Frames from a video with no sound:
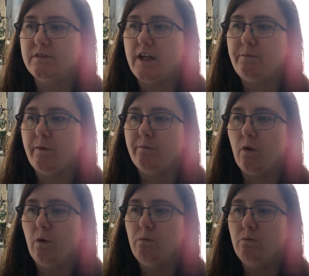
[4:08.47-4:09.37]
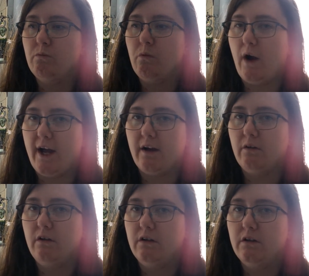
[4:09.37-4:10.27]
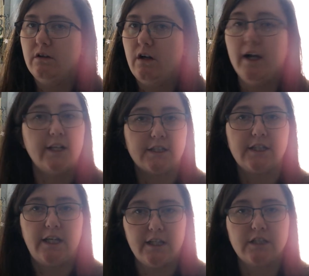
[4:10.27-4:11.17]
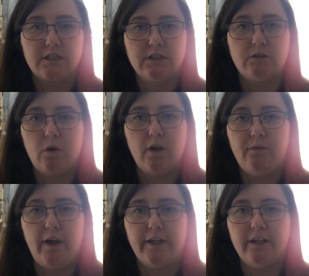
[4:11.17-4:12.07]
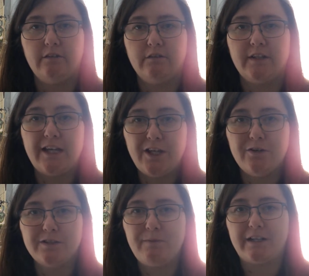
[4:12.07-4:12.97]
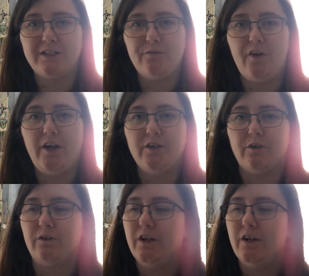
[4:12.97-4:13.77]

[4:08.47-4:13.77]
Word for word: If performed well, I could see this qualifying and getting used back to the final.